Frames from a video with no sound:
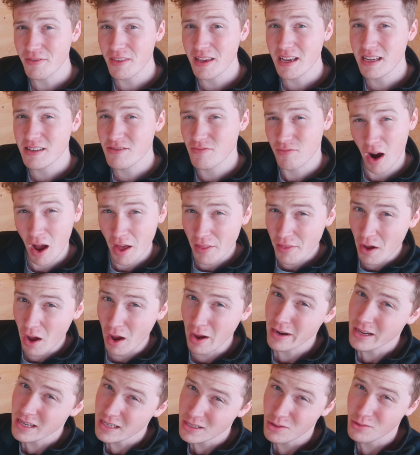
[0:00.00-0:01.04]
these rather
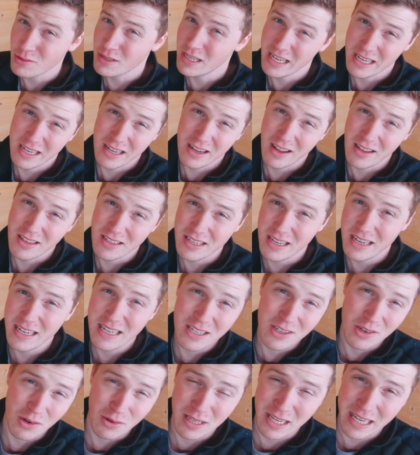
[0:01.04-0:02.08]
unexotic guns an
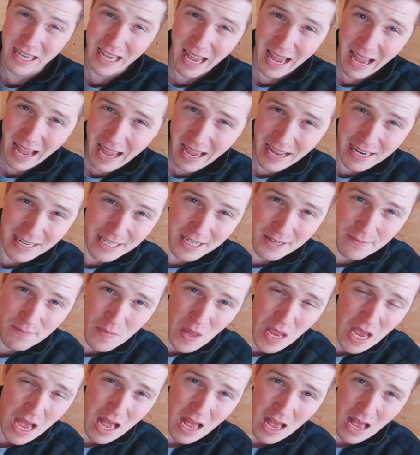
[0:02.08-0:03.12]
exotic edge.
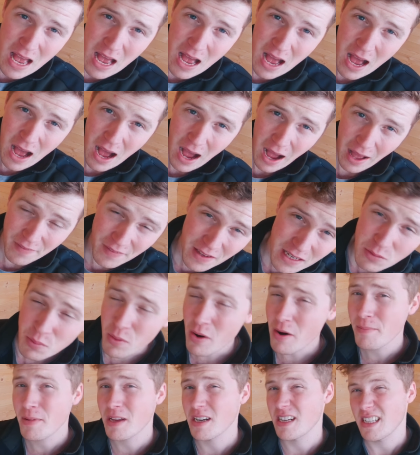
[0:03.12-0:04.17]
And this is
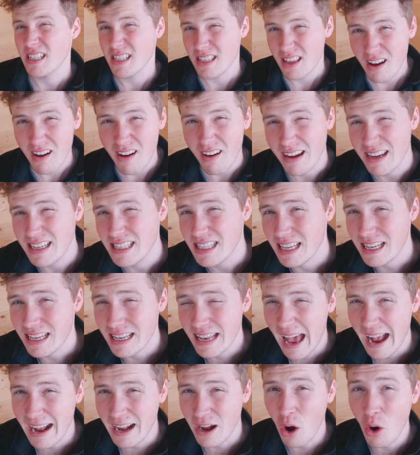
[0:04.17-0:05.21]
where I'm going to start, is the
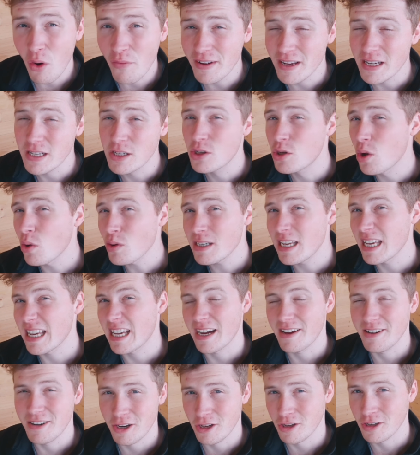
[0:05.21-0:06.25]
lack of
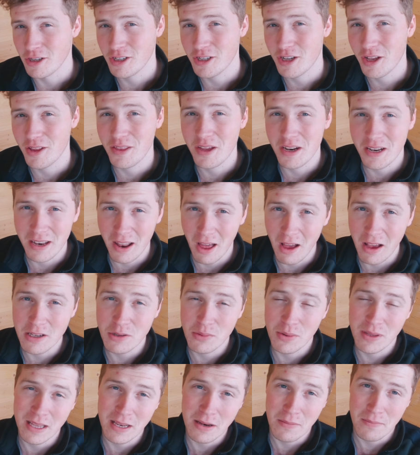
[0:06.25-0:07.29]
exoticness that lies
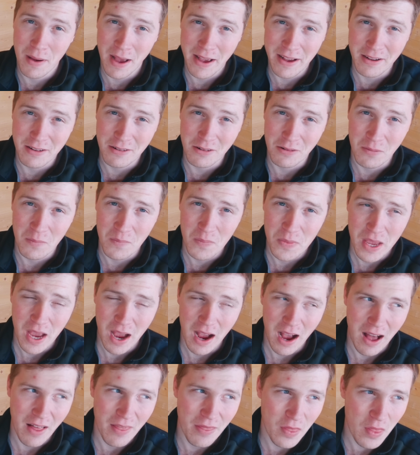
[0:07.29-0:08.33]
within Baikal.
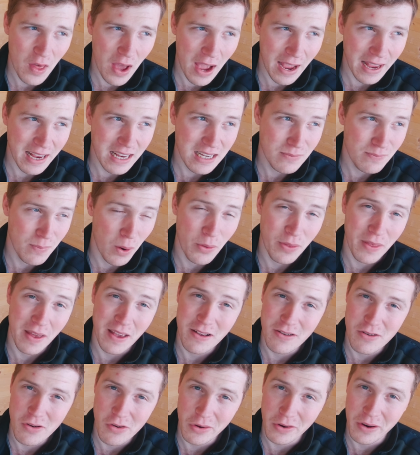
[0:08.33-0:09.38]
And that is both
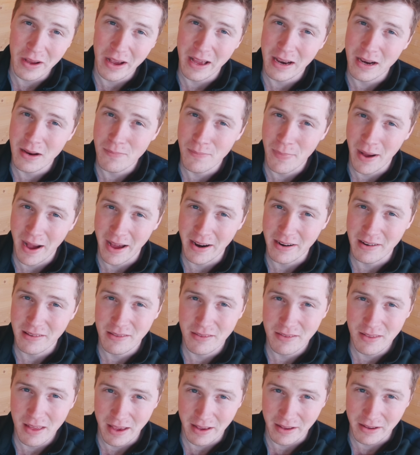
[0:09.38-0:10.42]
a good and a bad
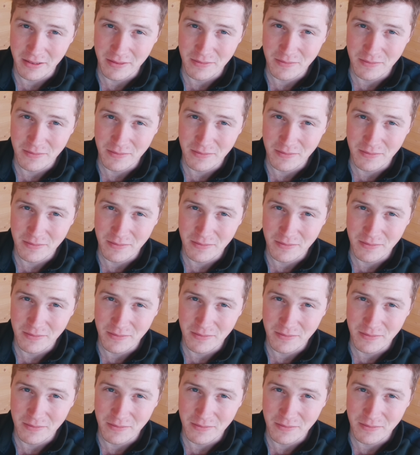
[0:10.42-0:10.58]
thing.